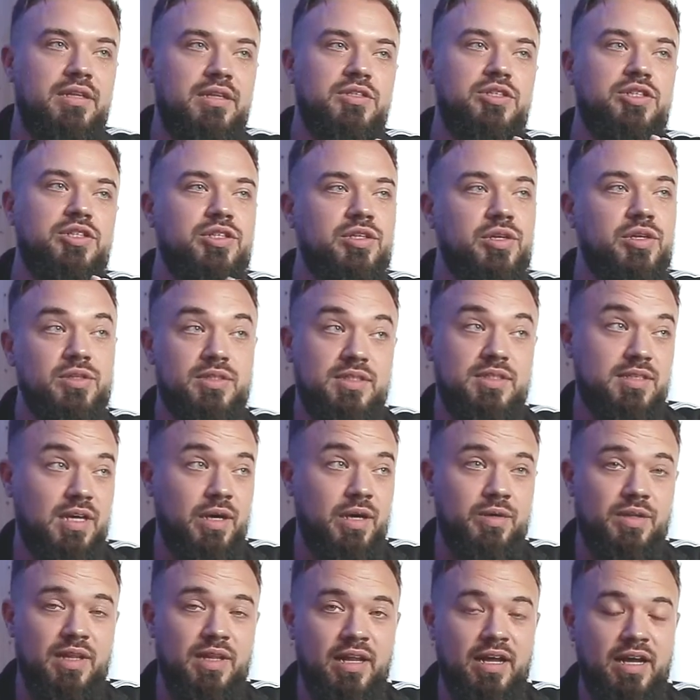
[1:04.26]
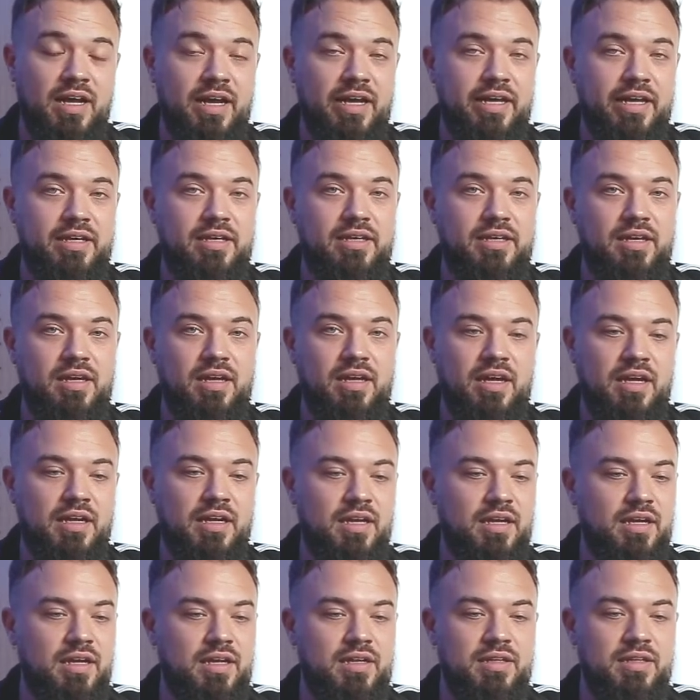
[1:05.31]
it should sound like
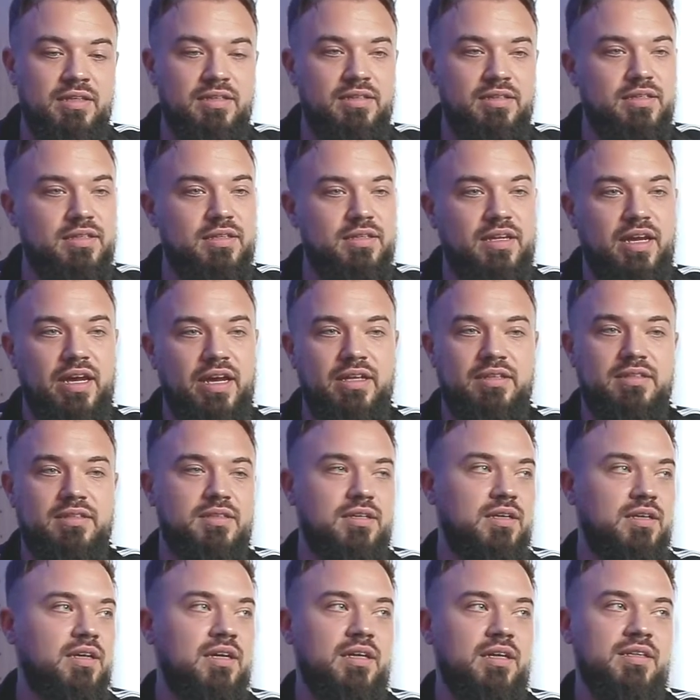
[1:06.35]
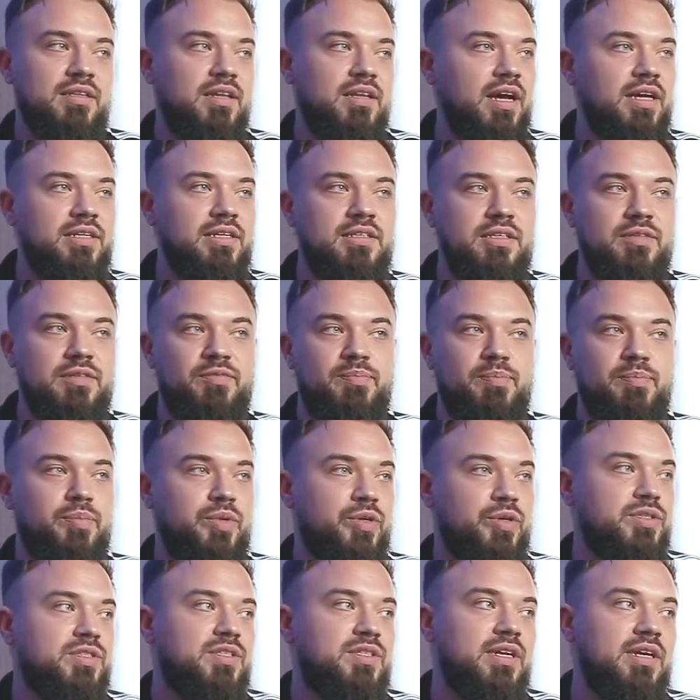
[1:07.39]
at
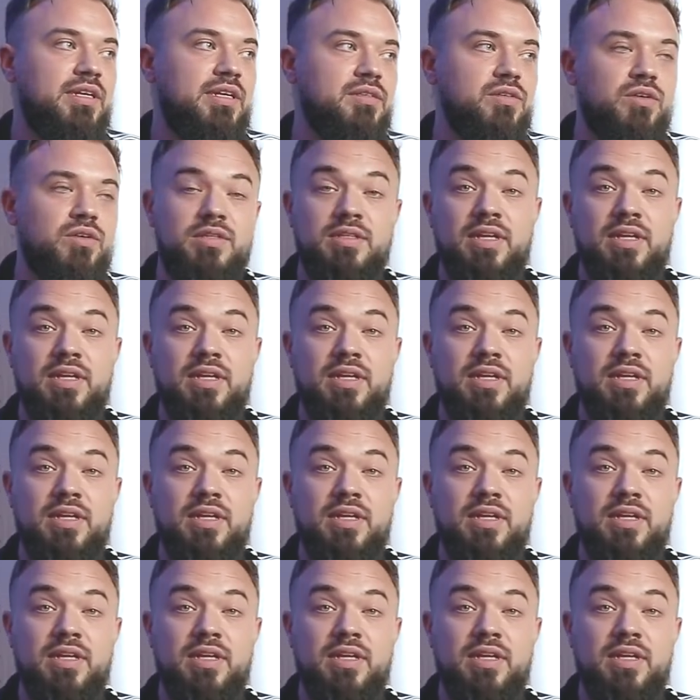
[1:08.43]
90% or